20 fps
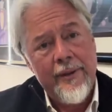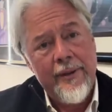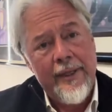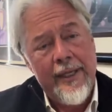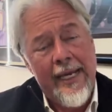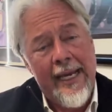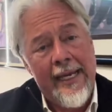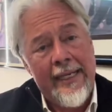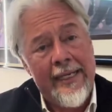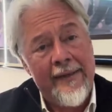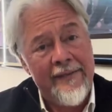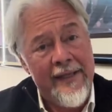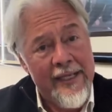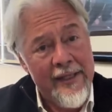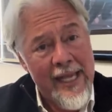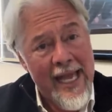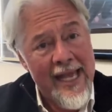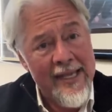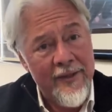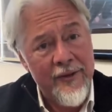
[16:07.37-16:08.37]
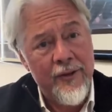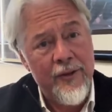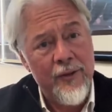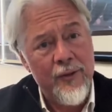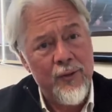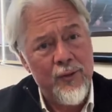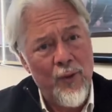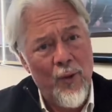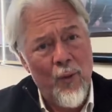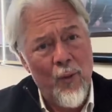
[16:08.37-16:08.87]
And if they ask
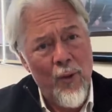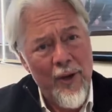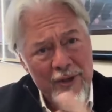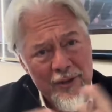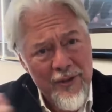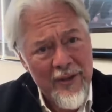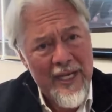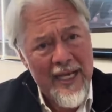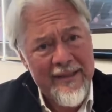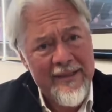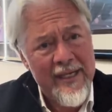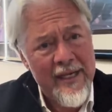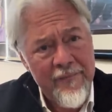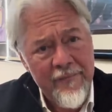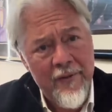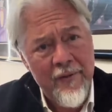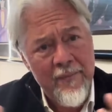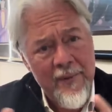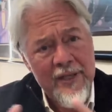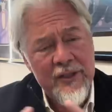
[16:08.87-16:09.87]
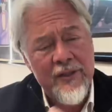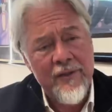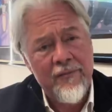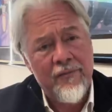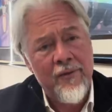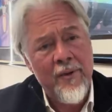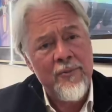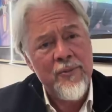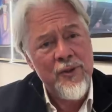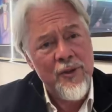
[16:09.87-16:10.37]
you, where did you get that information
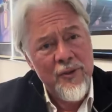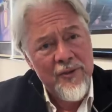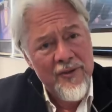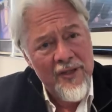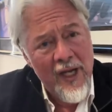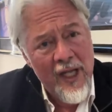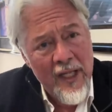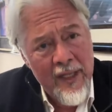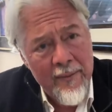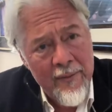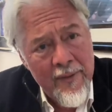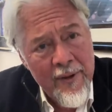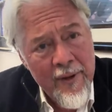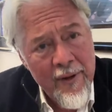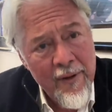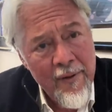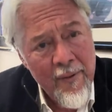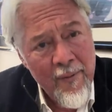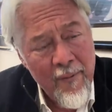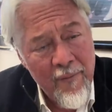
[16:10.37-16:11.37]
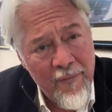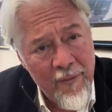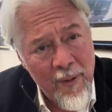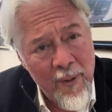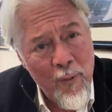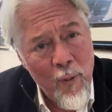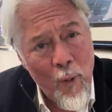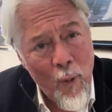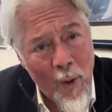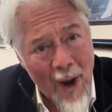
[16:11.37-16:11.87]
from? You tell them,
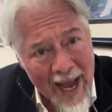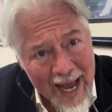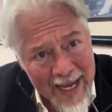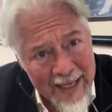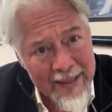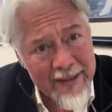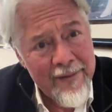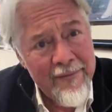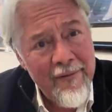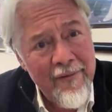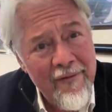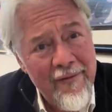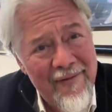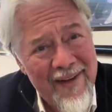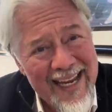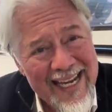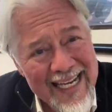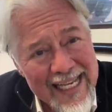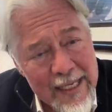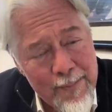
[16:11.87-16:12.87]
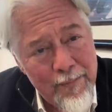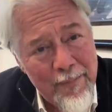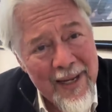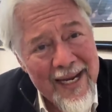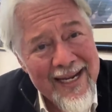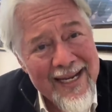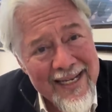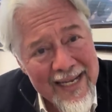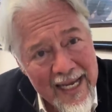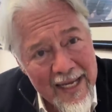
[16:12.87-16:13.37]
from Juan Felipe
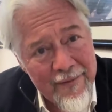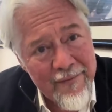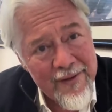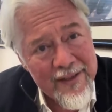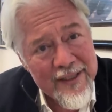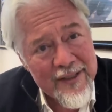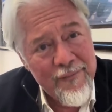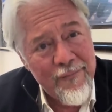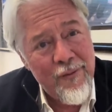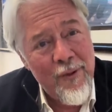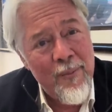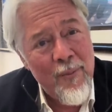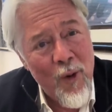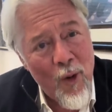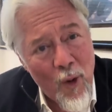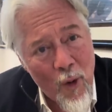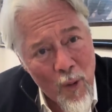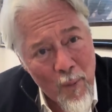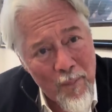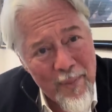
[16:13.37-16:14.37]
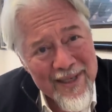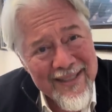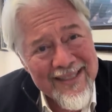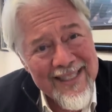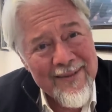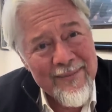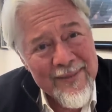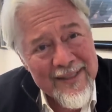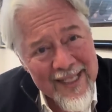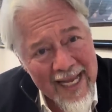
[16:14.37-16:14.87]
Nieves from Opus
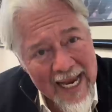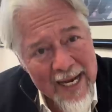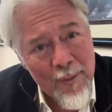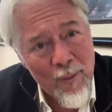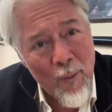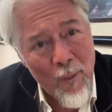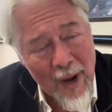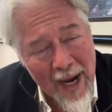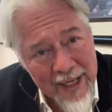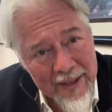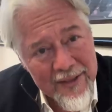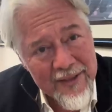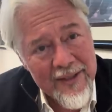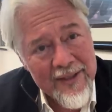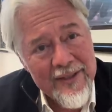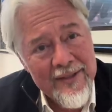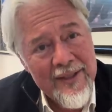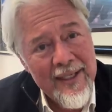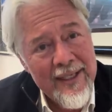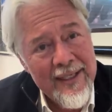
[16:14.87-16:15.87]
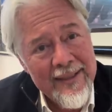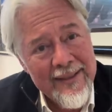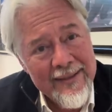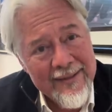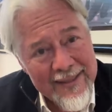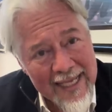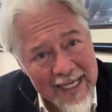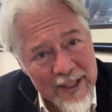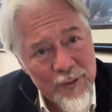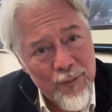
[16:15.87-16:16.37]
and Time Watches.
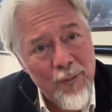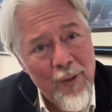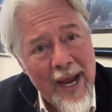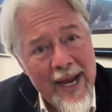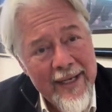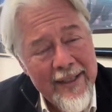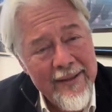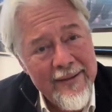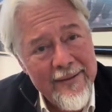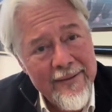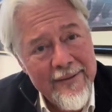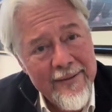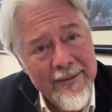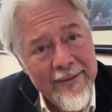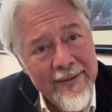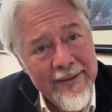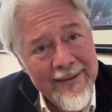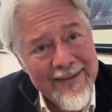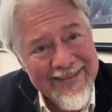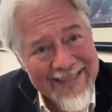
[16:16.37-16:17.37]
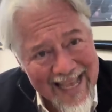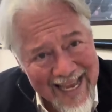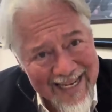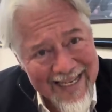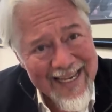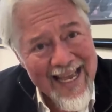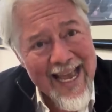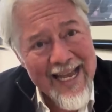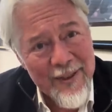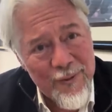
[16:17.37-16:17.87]
That's right.
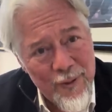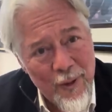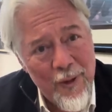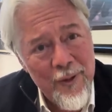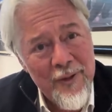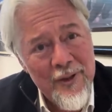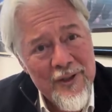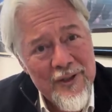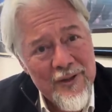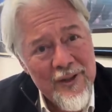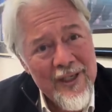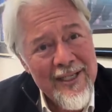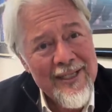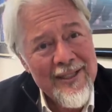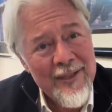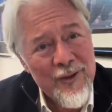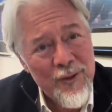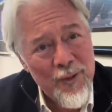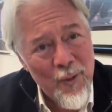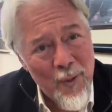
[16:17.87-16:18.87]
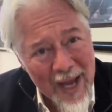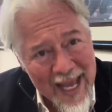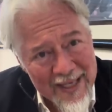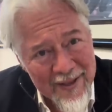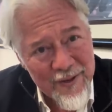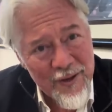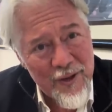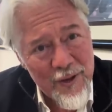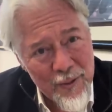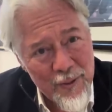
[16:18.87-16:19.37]
That guy told us to
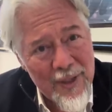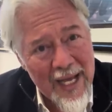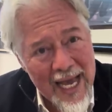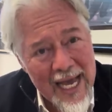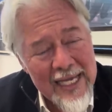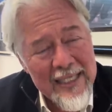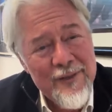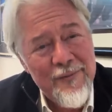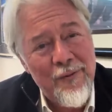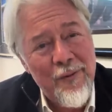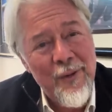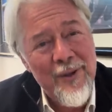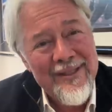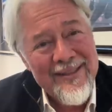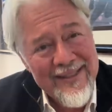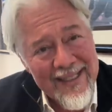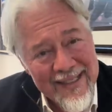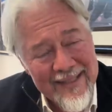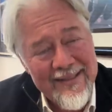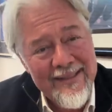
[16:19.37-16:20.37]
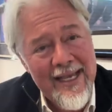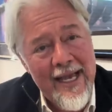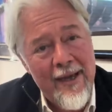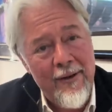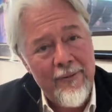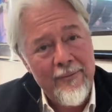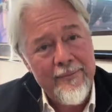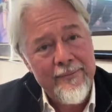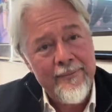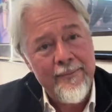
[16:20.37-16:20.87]
ask you guys for a
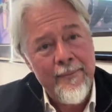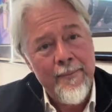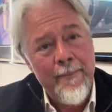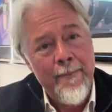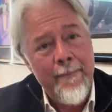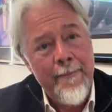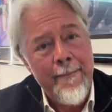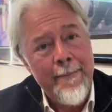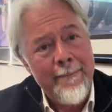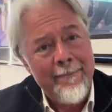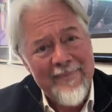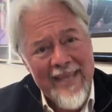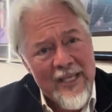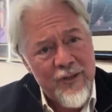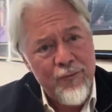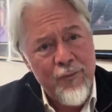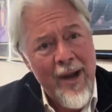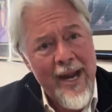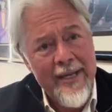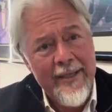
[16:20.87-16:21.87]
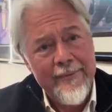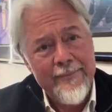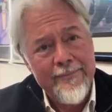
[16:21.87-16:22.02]
discount. That's right.